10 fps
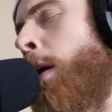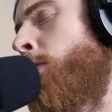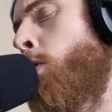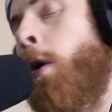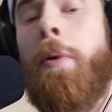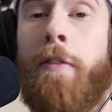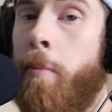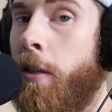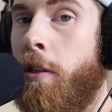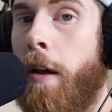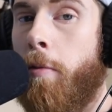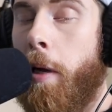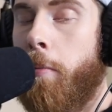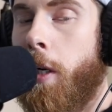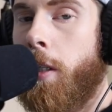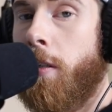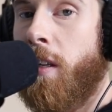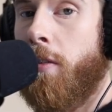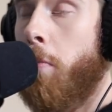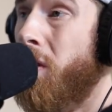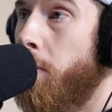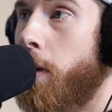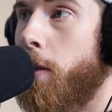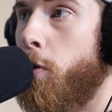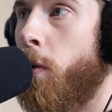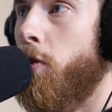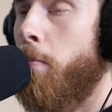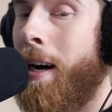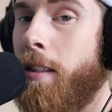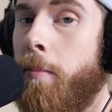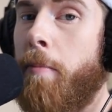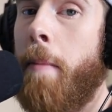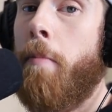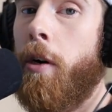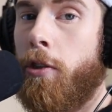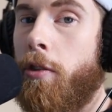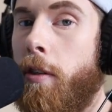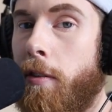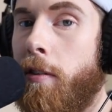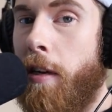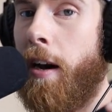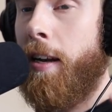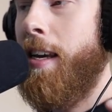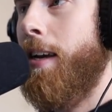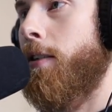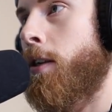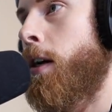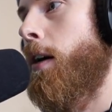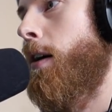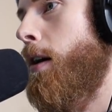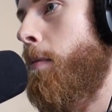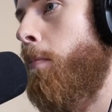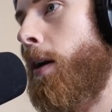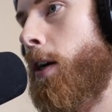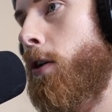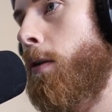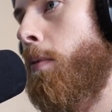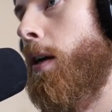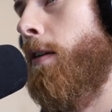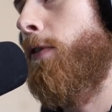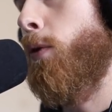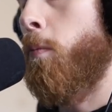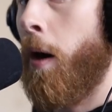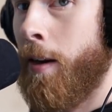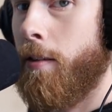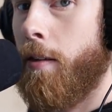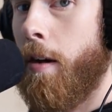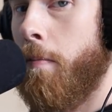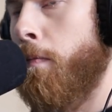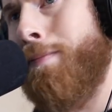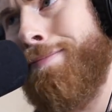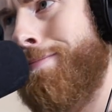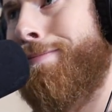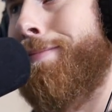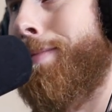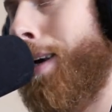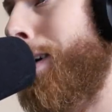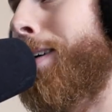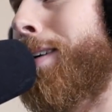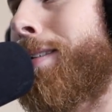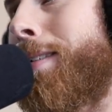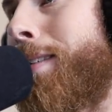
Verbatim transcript: Love you. Hope you have the best day ever, man, because I said so. Mostly because you want to buy some of my merch. This is not it. But it could be if you bought some. Duh.